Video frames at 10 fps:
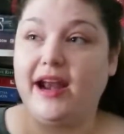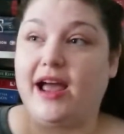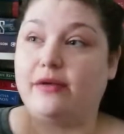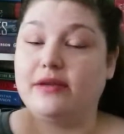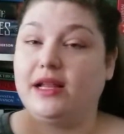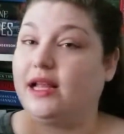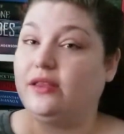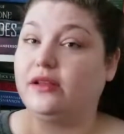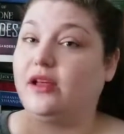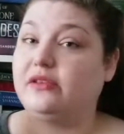I really like
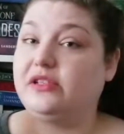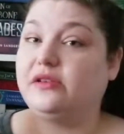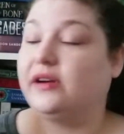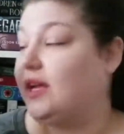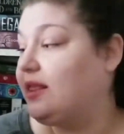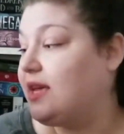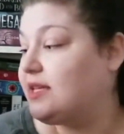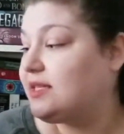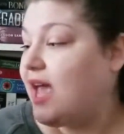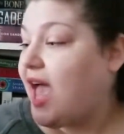the love story in
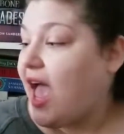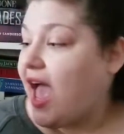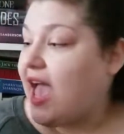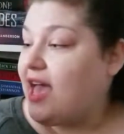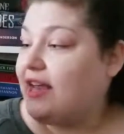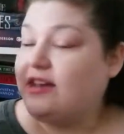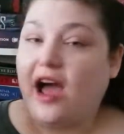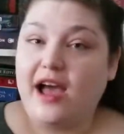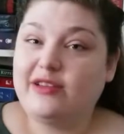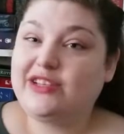this, and
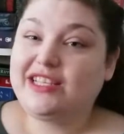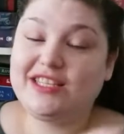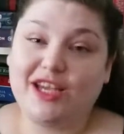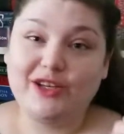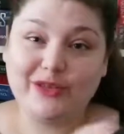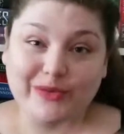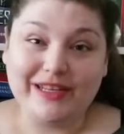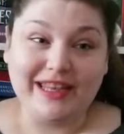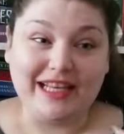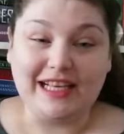I'm just excited to
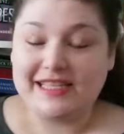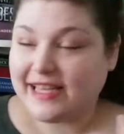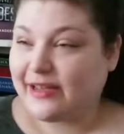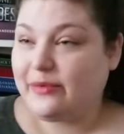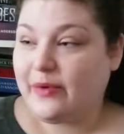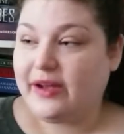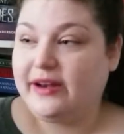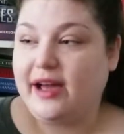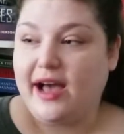read the second one.